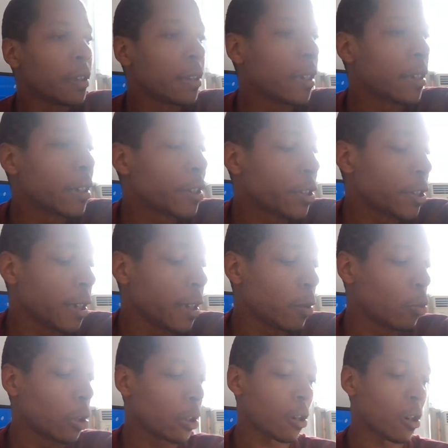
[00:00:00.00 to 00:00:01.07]
Now, this
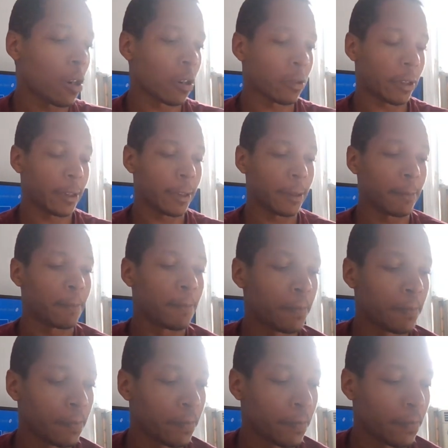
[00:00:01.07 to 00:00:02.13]
scene with Carly
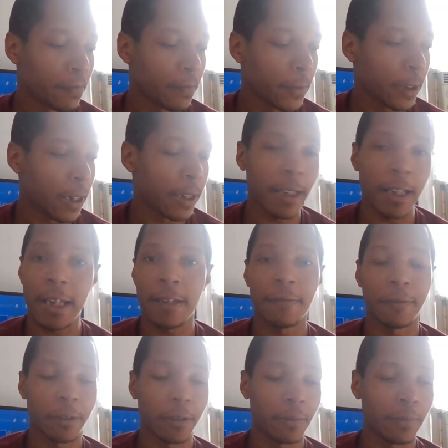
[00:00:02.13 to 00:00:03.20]
and
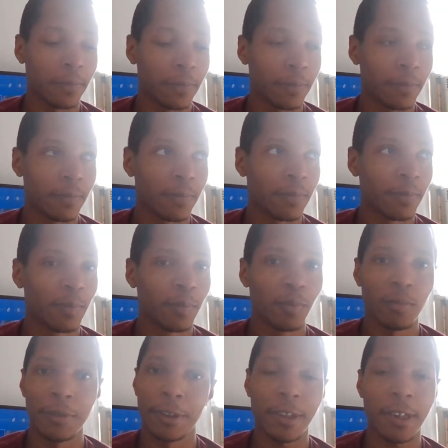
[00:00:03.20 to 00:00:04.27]
Ava
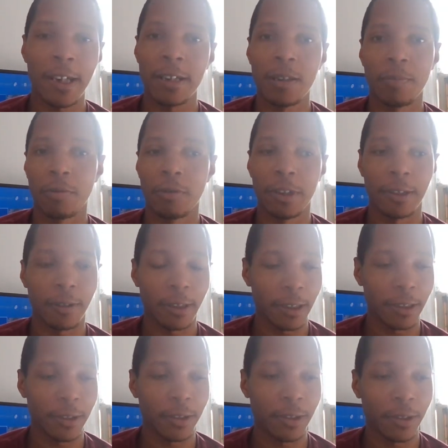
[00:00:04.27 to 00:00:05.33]
was kind of
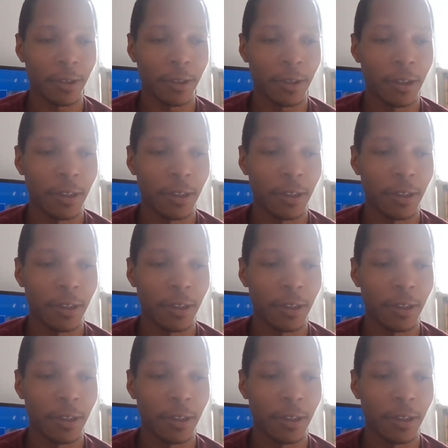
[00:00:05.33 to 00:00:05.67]
pointless.